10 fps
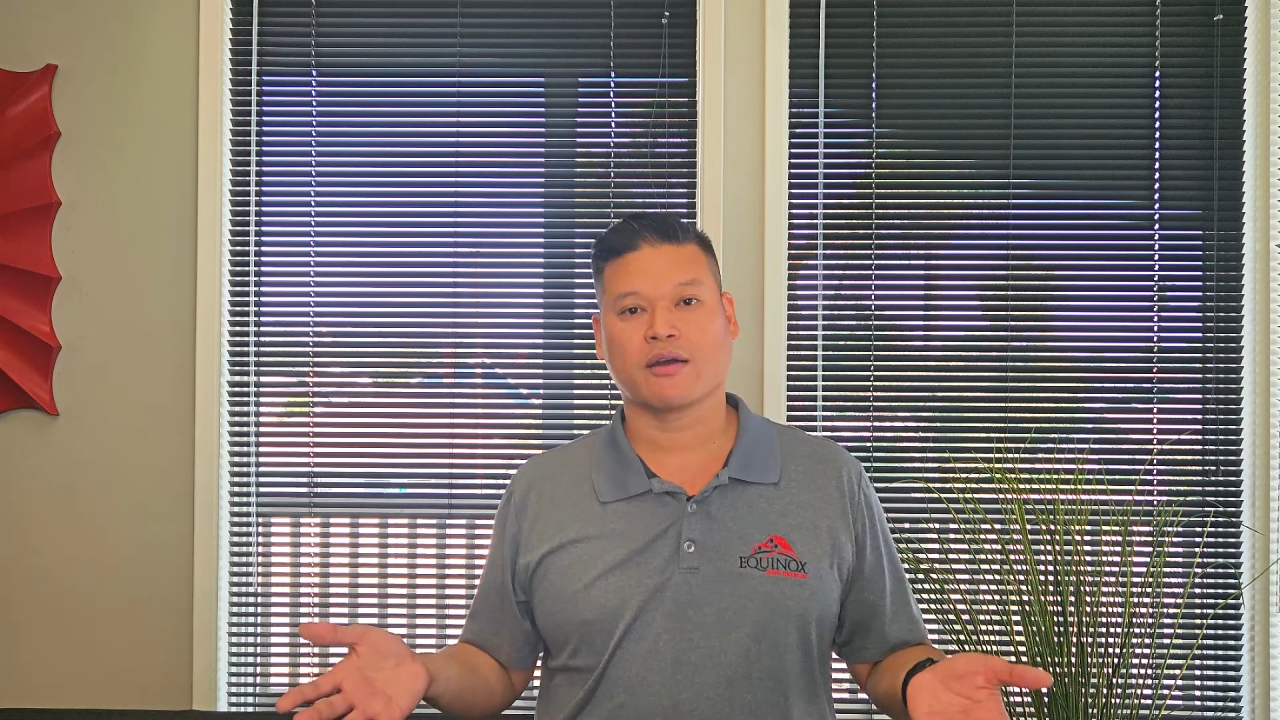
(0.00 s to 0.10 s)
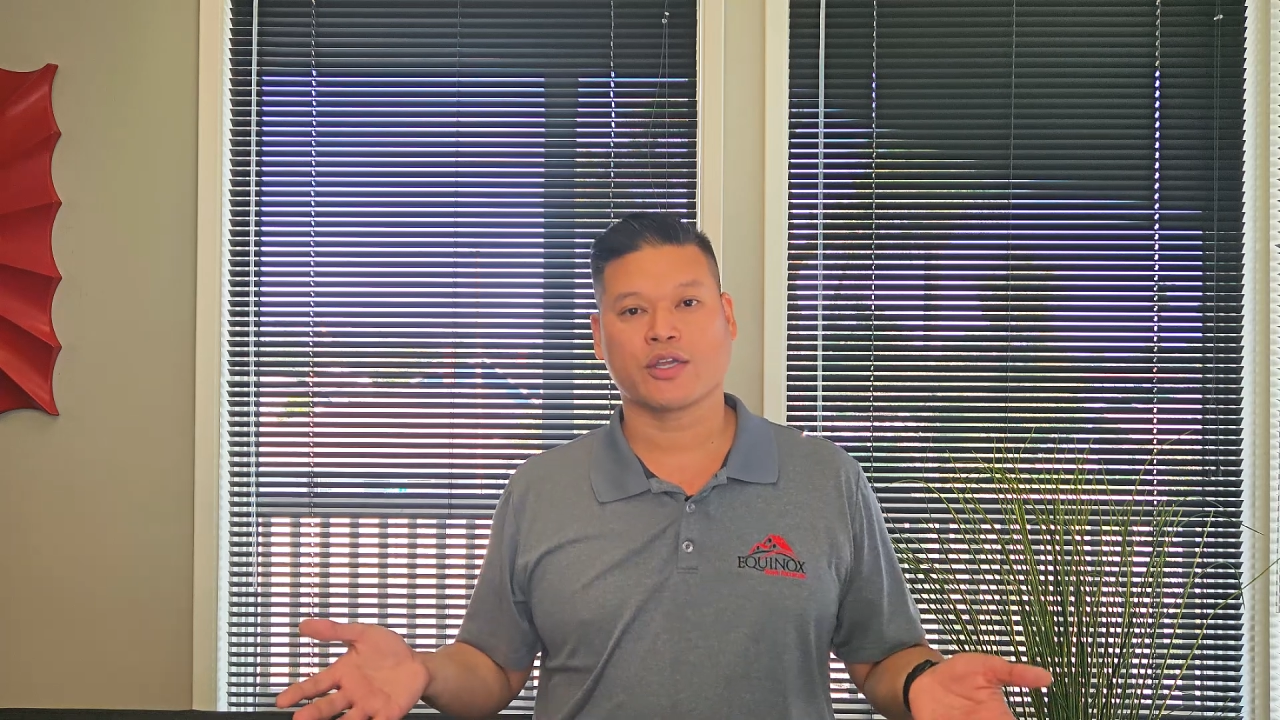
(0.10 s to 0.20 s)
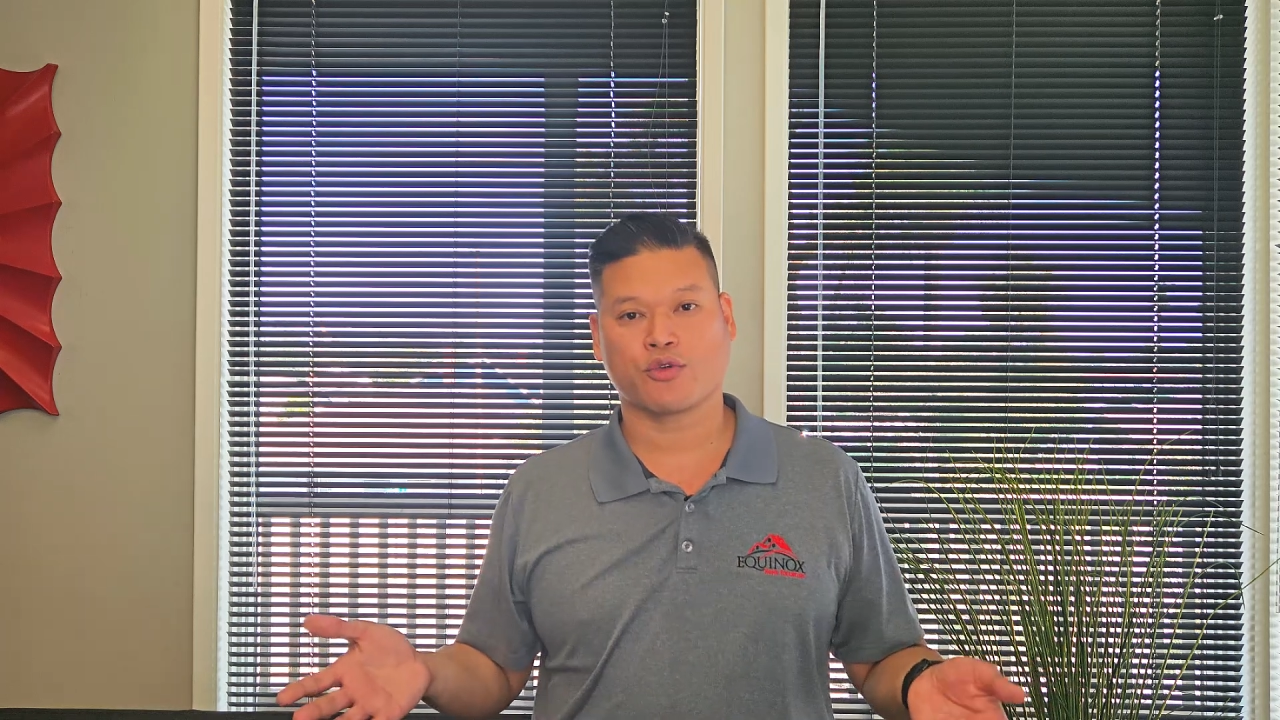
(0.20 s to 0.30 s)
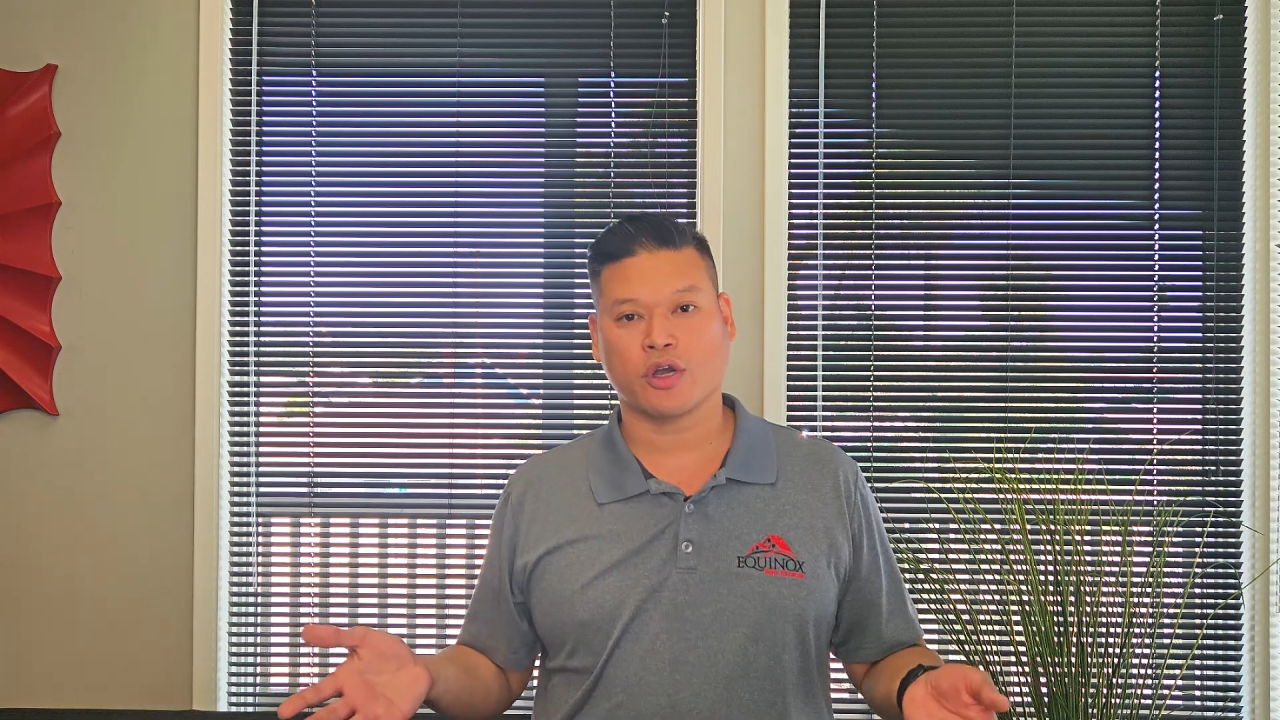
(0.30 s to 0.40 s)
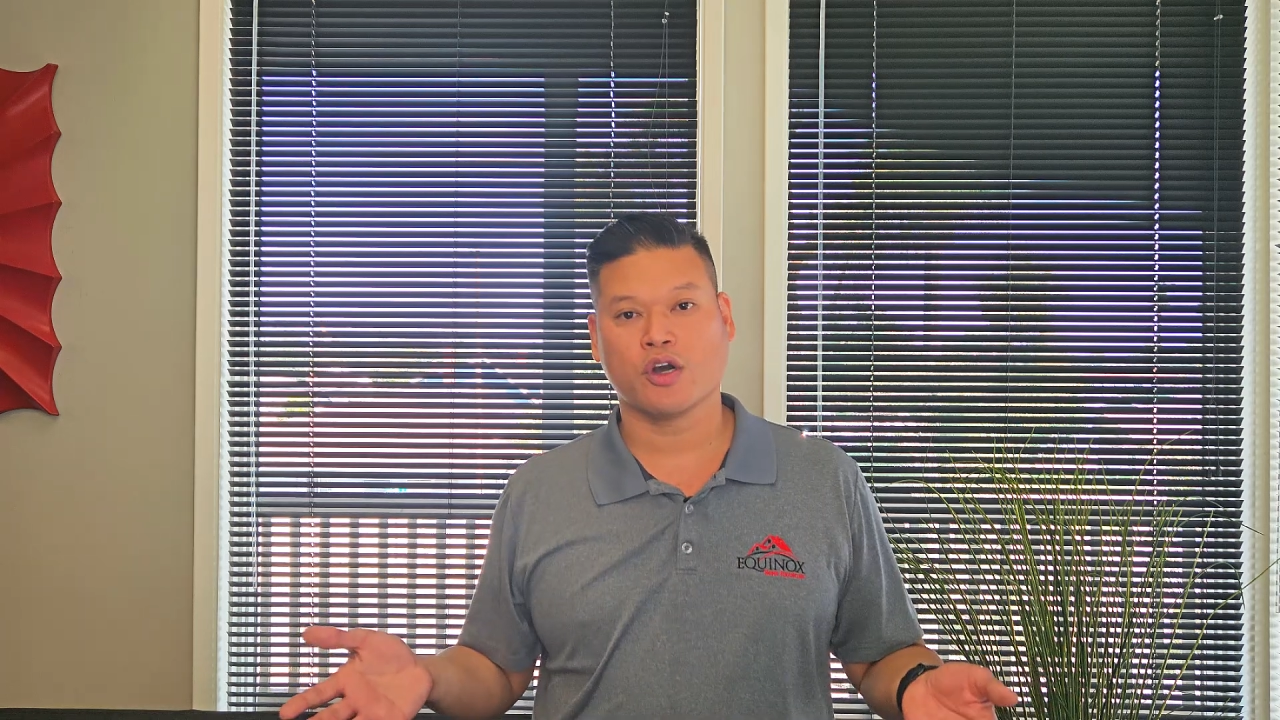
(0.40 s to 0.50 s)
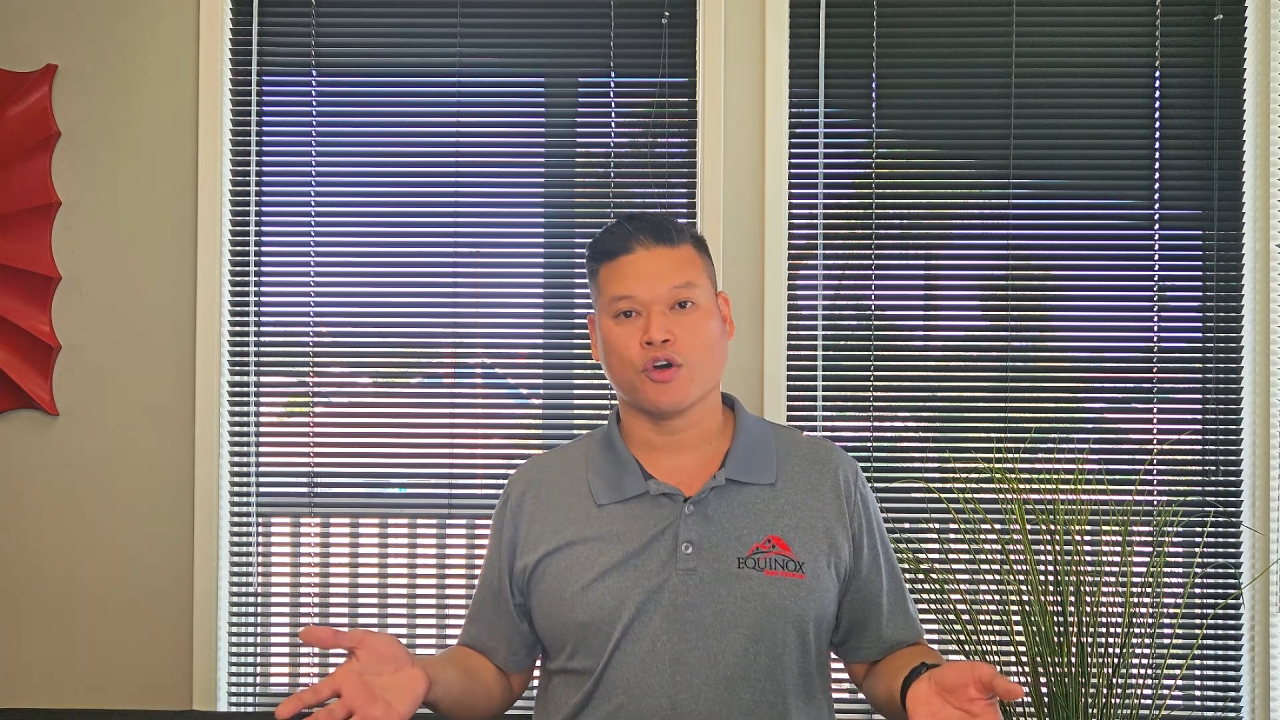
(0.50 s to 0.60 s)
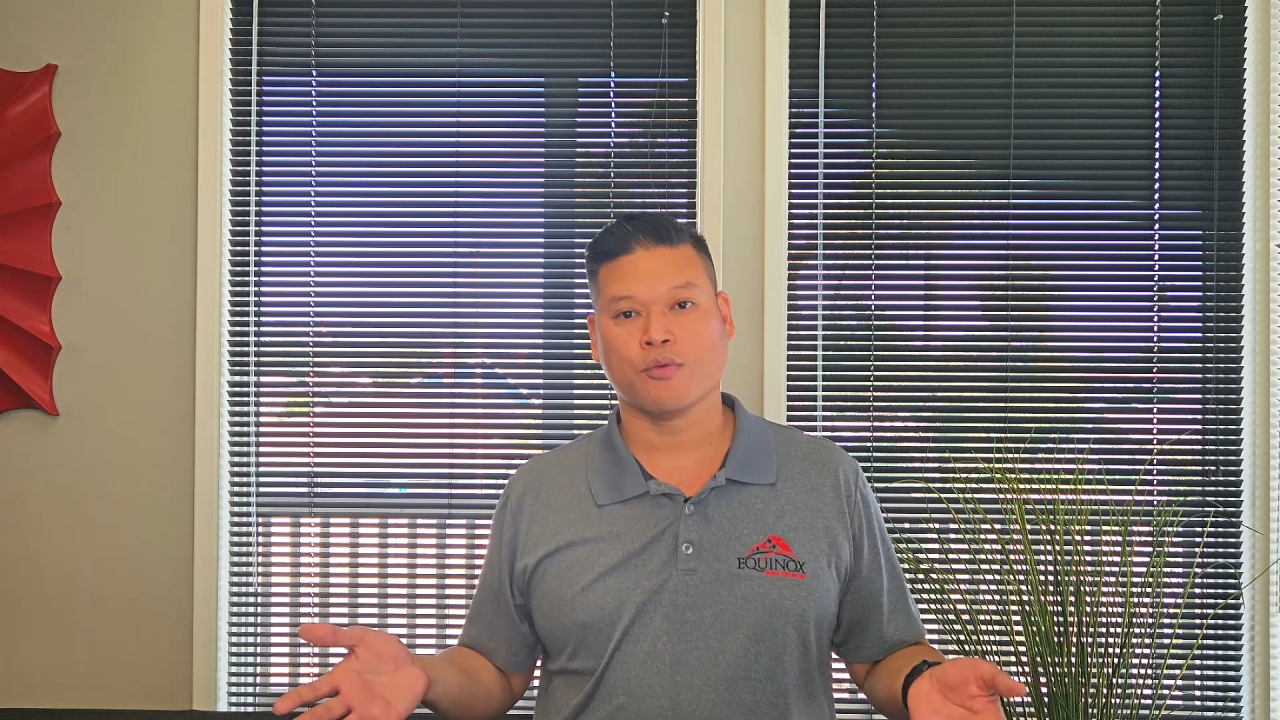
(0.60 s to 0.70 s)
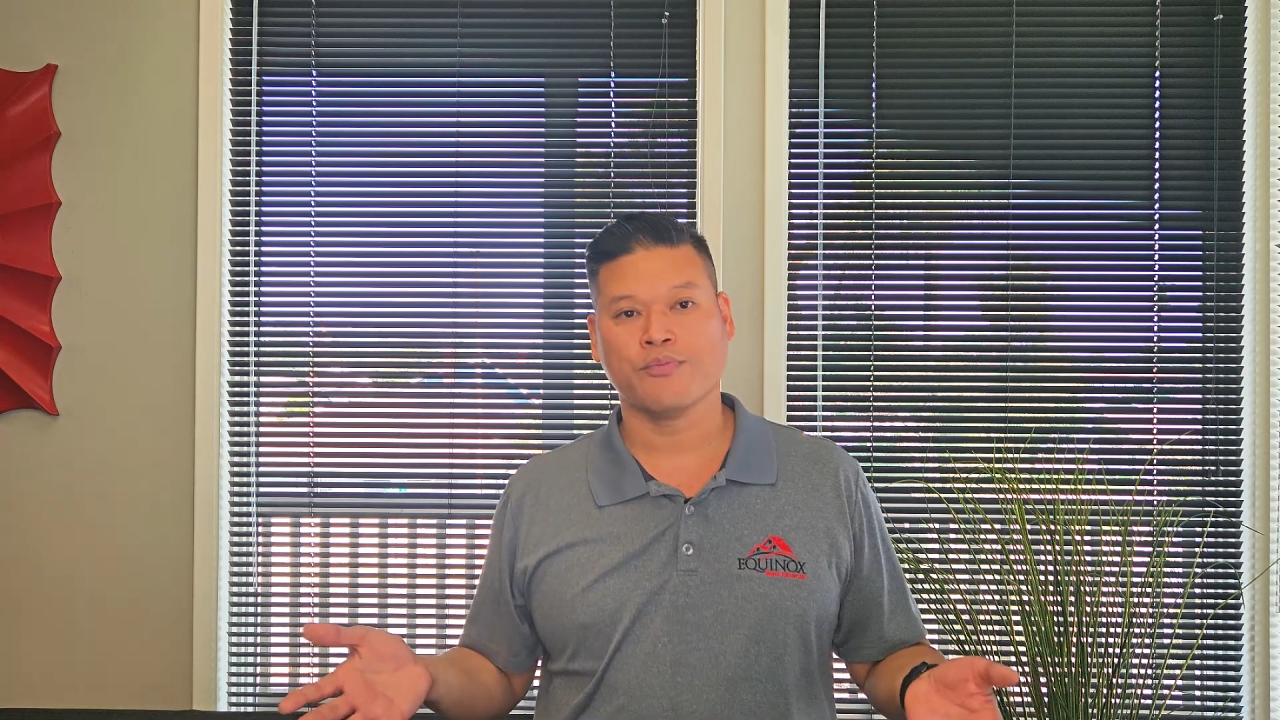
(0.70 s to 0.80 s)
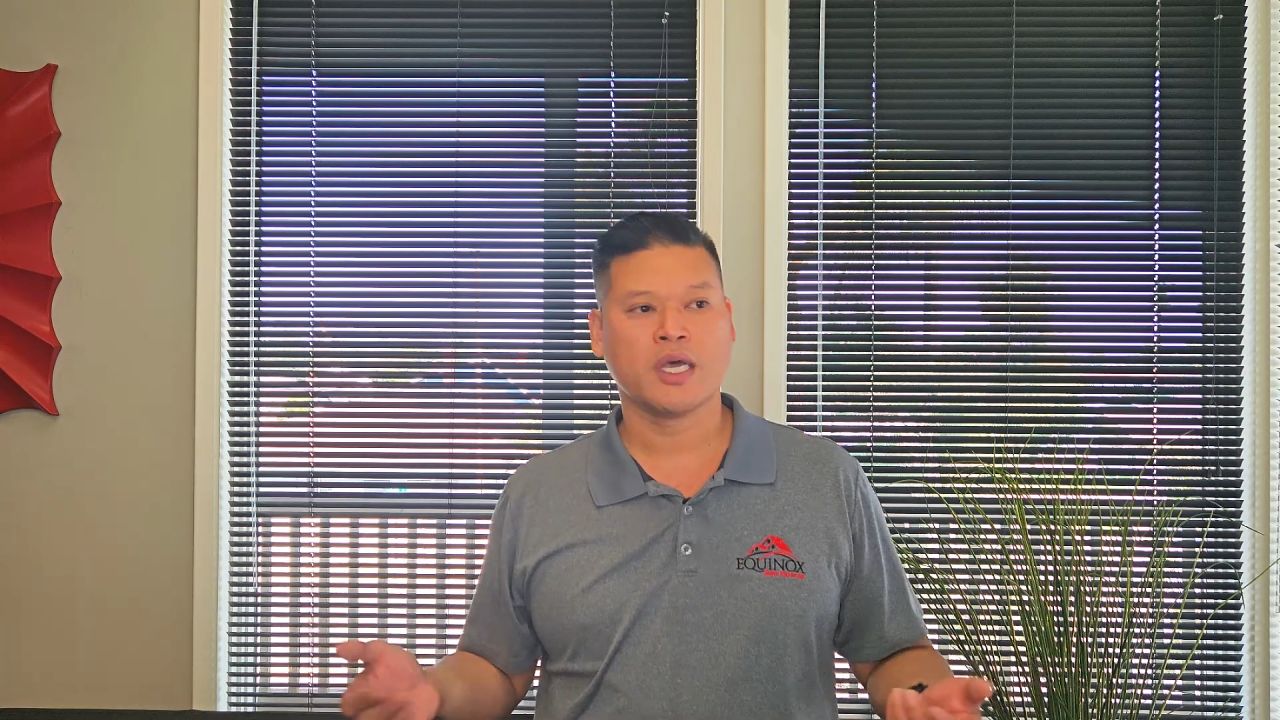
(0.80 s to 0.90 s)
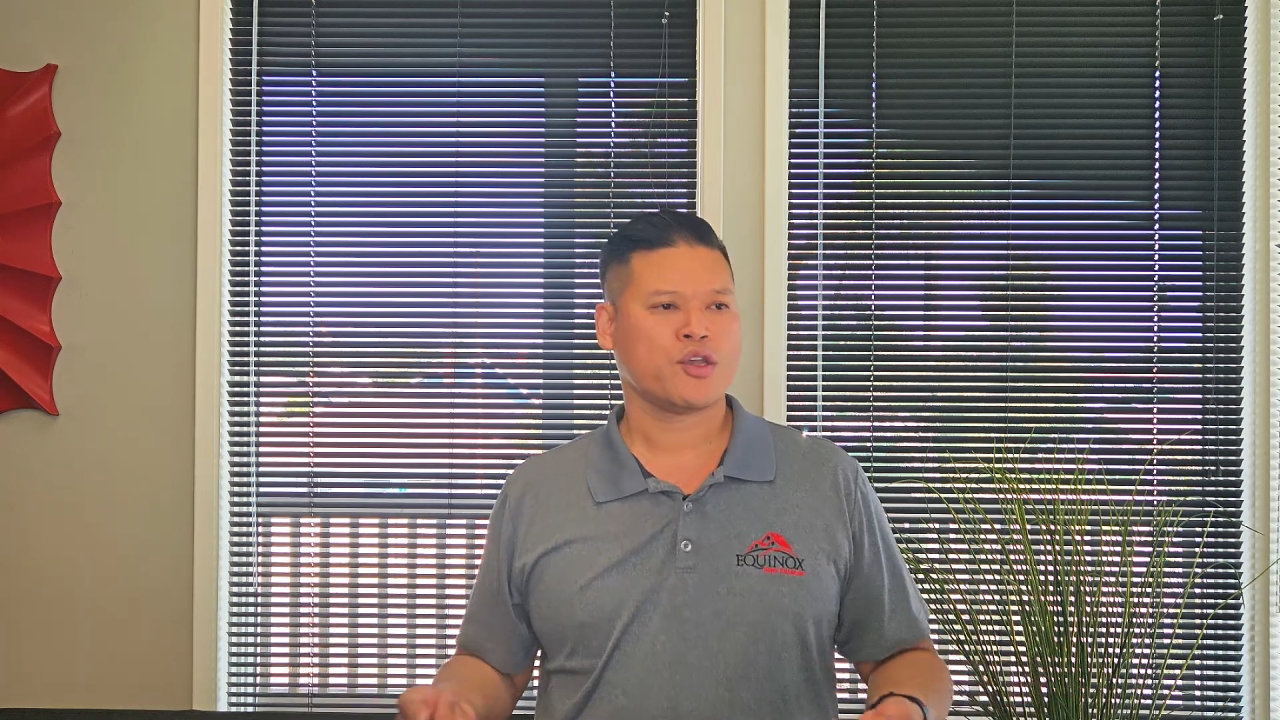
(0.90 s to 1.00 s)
on your home,